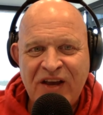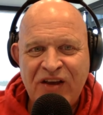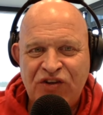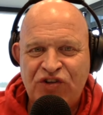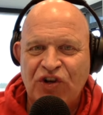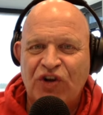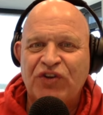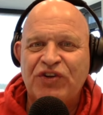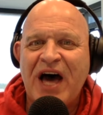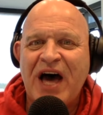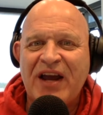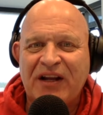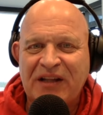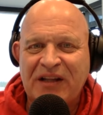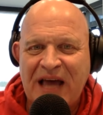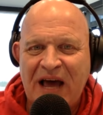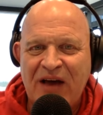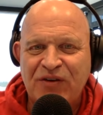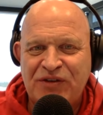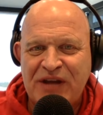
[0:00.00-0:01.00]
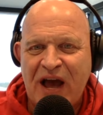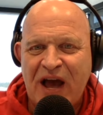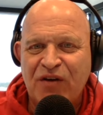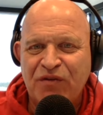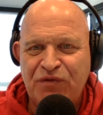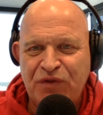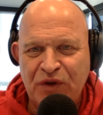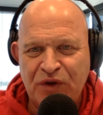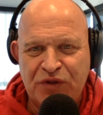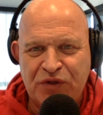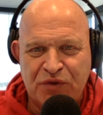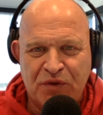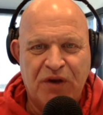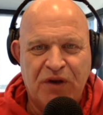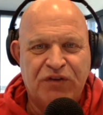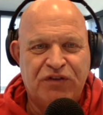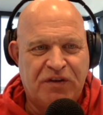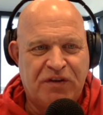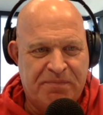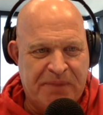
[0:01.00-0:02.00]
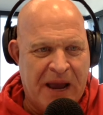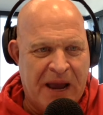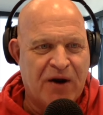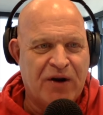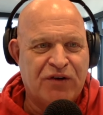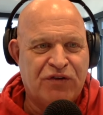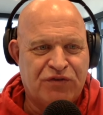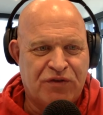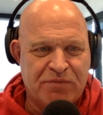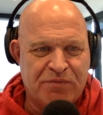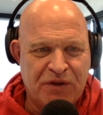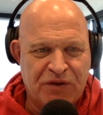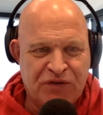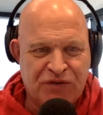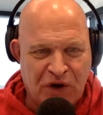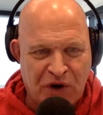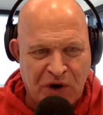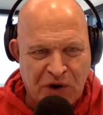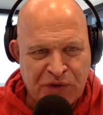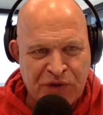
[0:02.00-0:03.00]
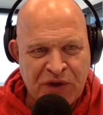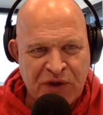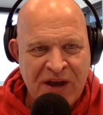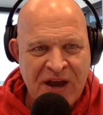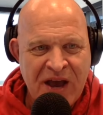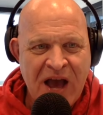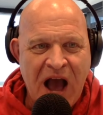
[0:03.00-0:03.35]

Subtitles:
shall not allow downfield throws to perish from this earth.